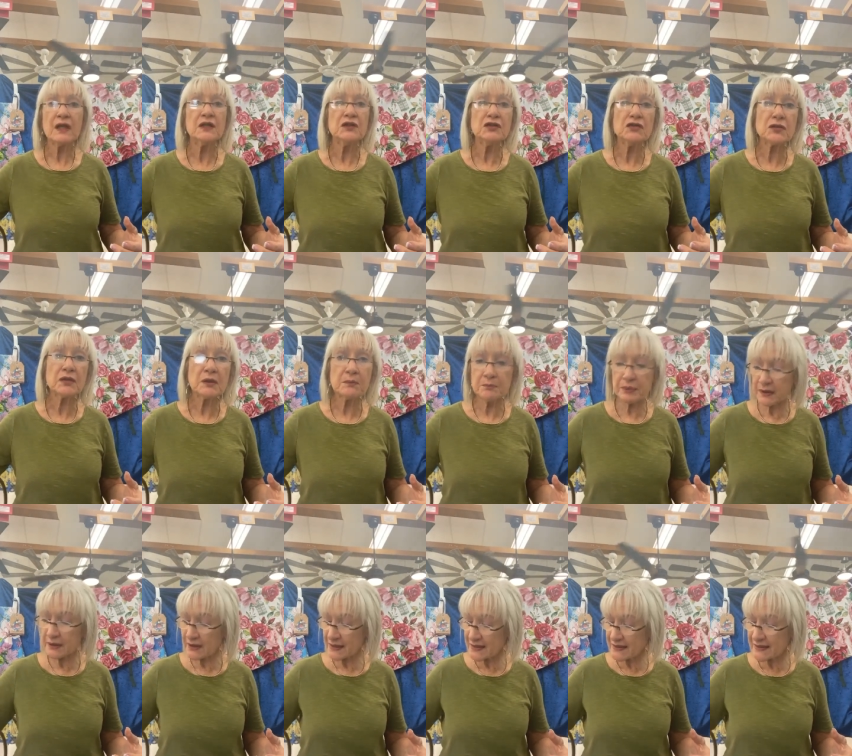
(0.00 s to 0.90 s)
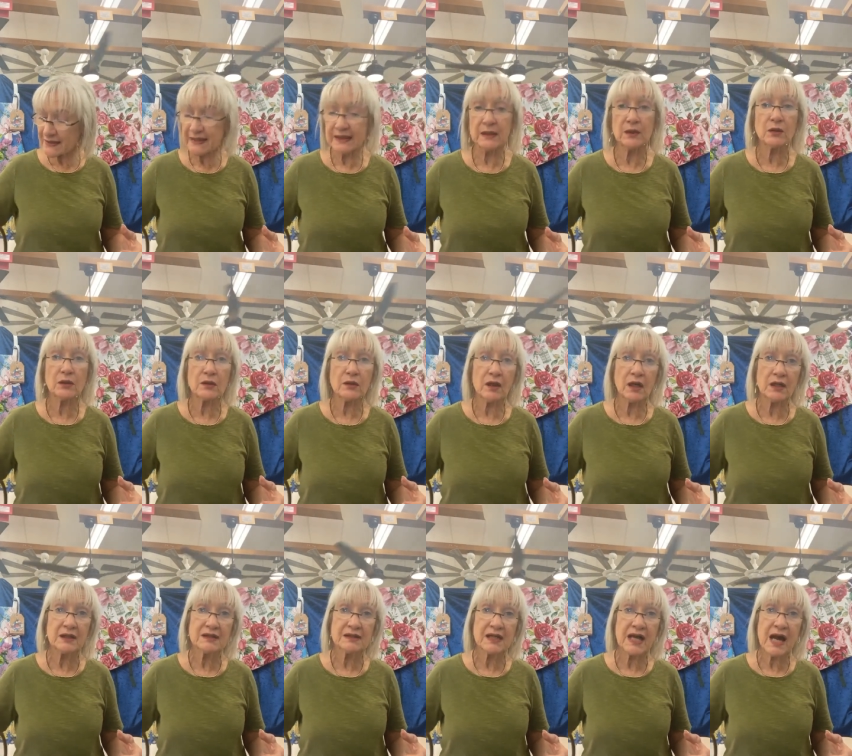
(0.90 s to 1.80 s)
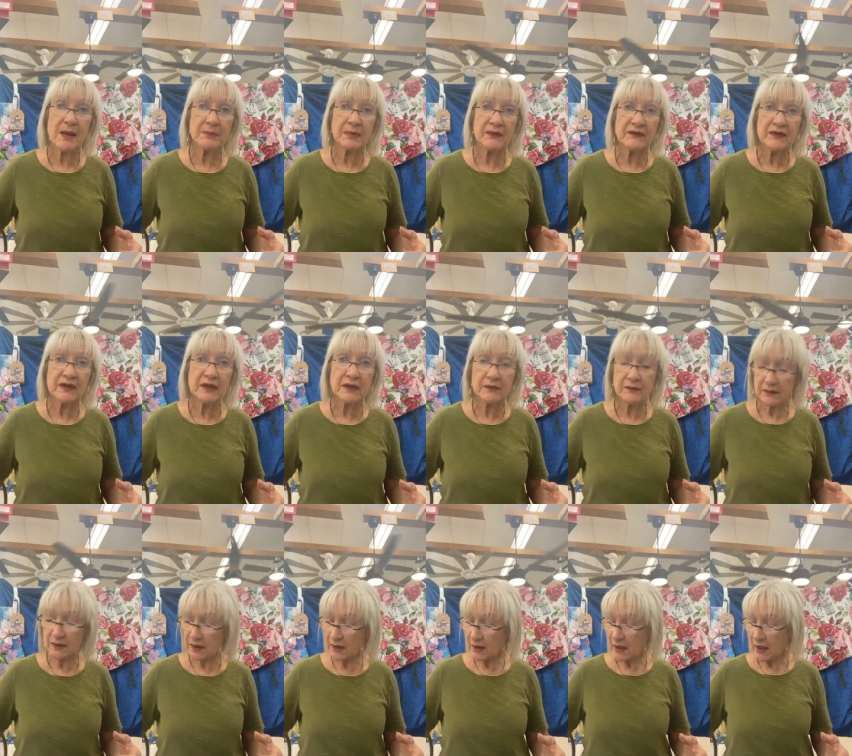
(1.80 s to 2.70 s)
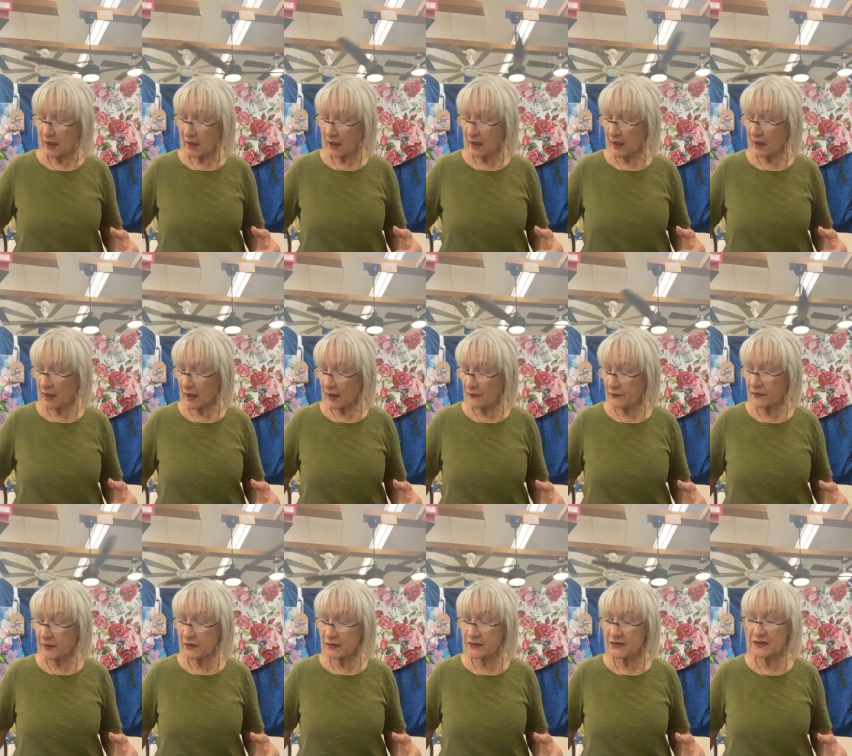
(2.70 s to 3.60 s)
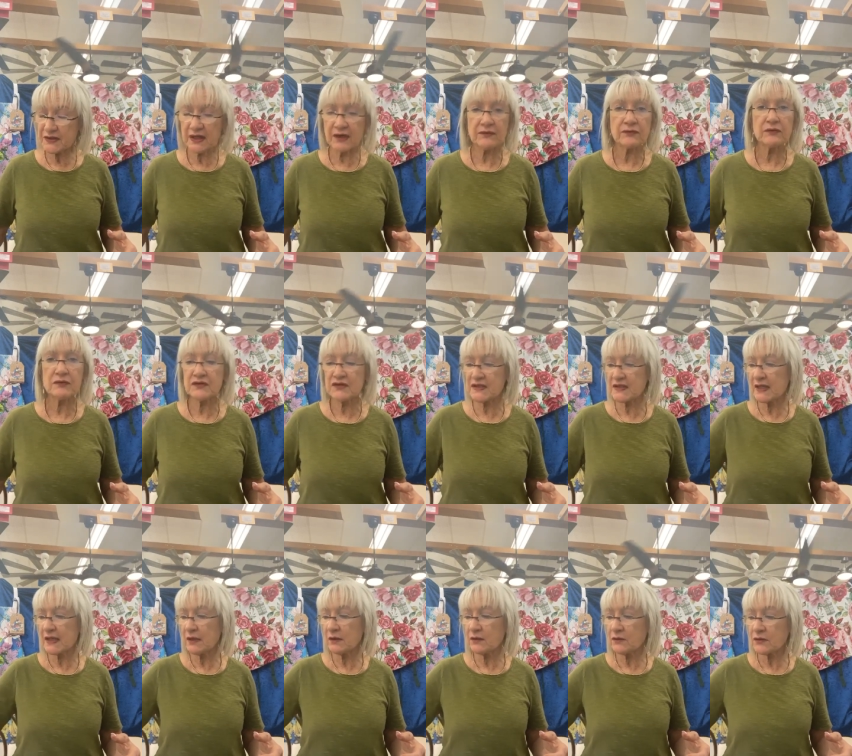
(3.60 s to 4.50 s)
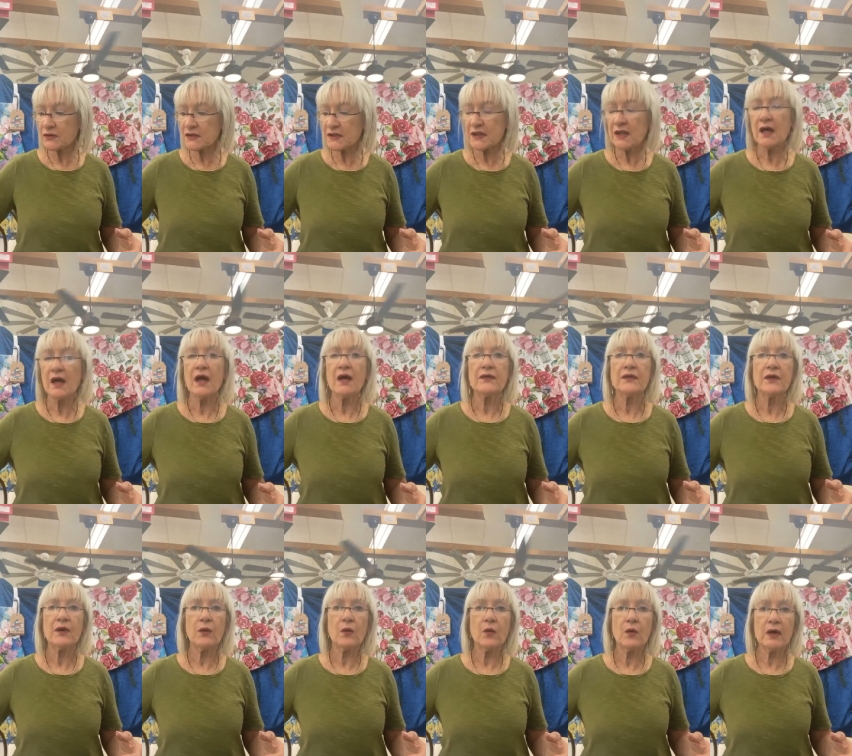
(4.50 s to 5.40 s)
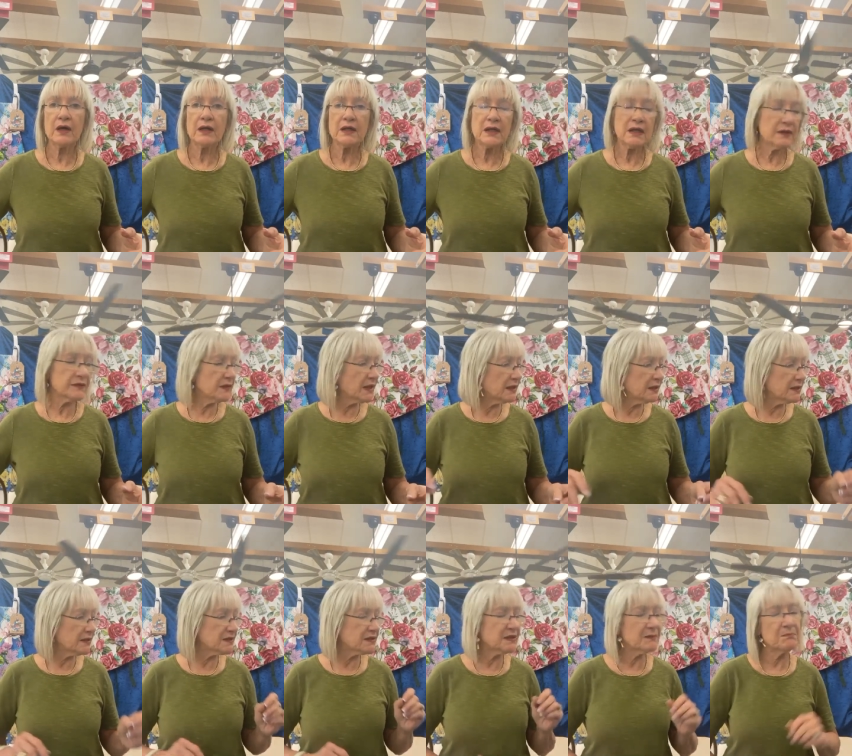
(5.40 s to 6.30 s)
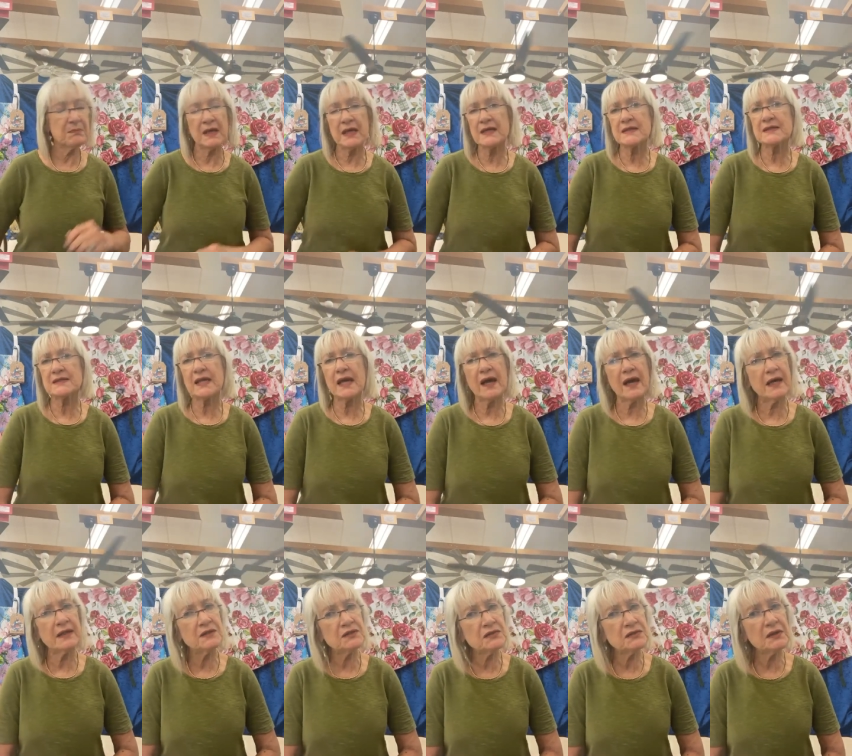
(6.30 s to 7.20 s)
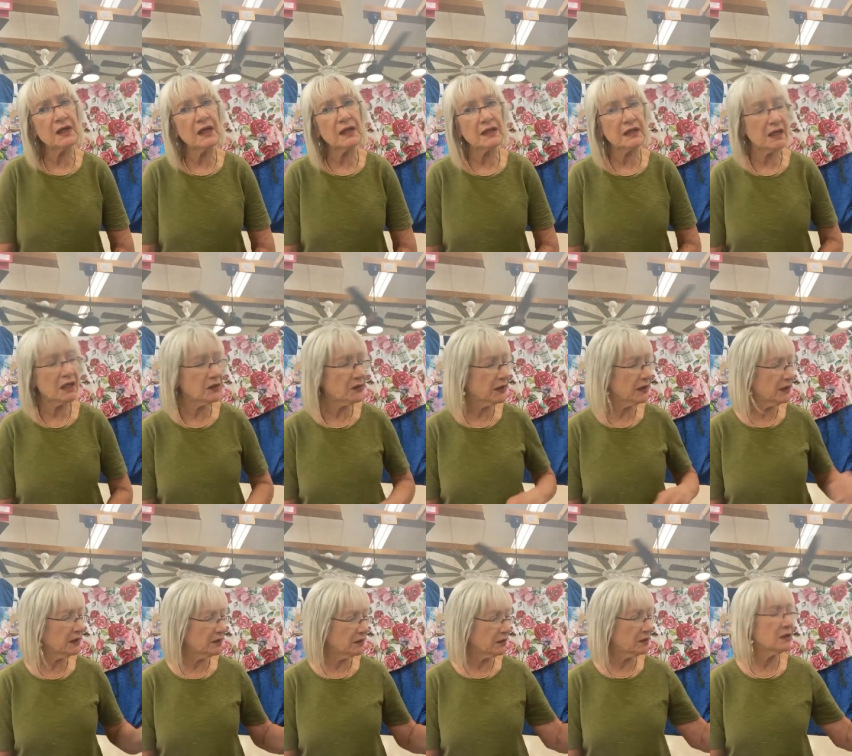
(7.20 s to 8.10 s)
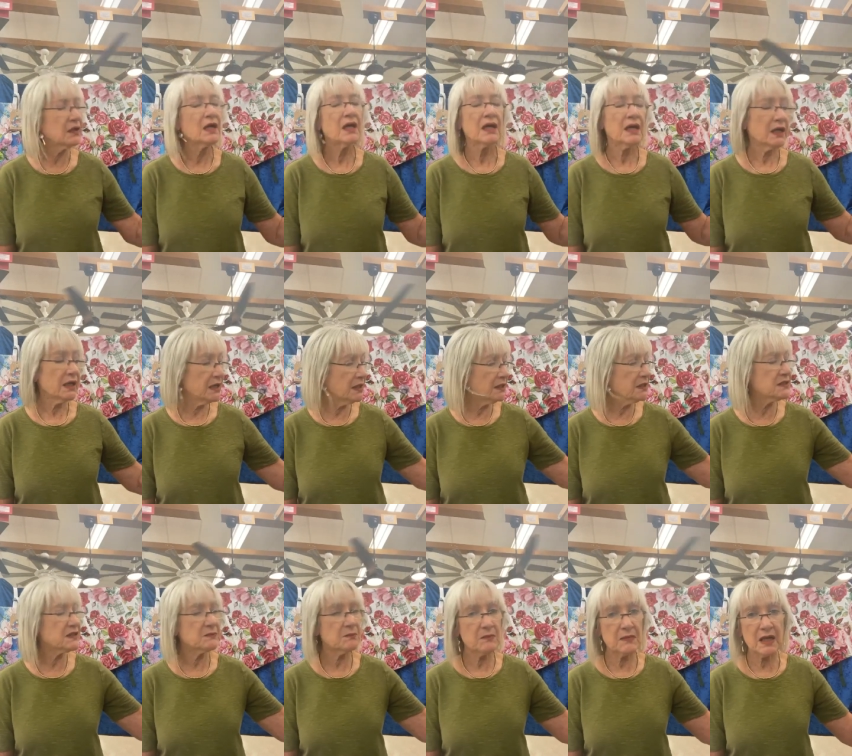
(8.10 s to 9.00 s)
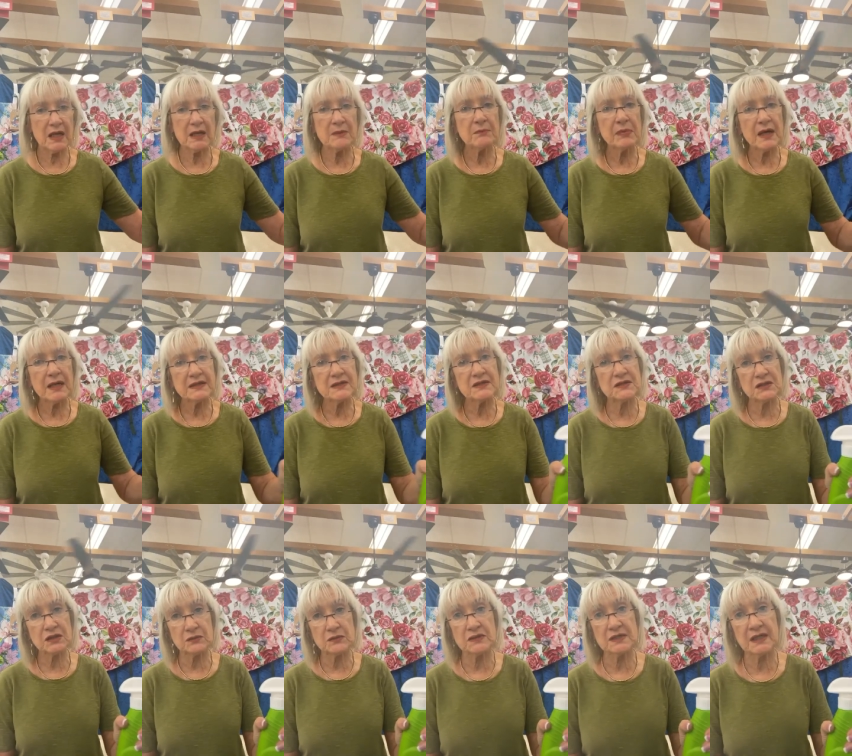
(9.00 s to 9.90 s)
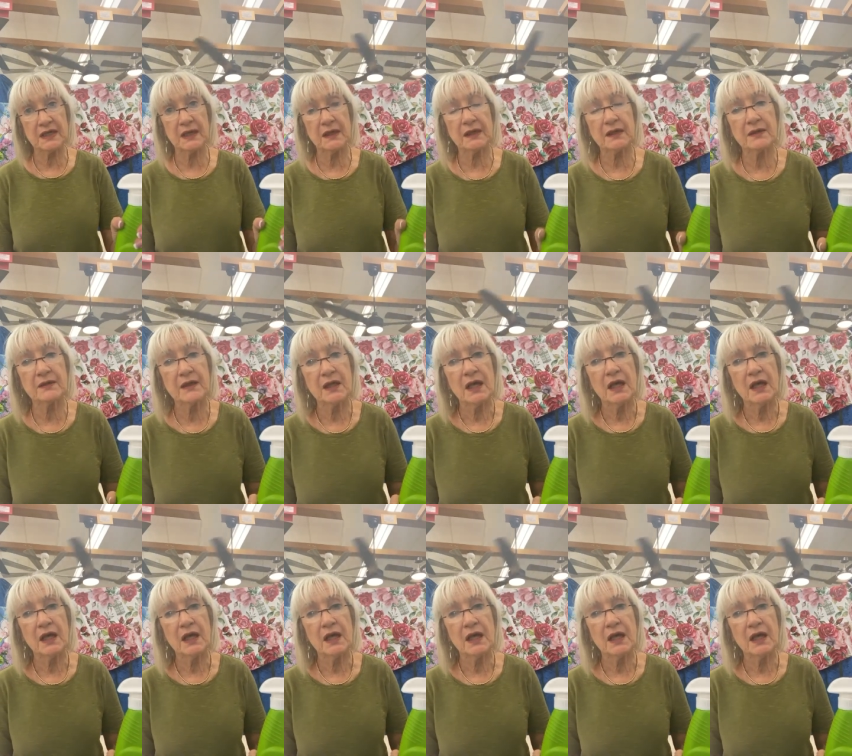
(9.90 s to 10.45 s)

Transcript: and you can put a sealer on top of it. There's several sealers. The one that is the best, I do not carry here. It is made by Stone Tech,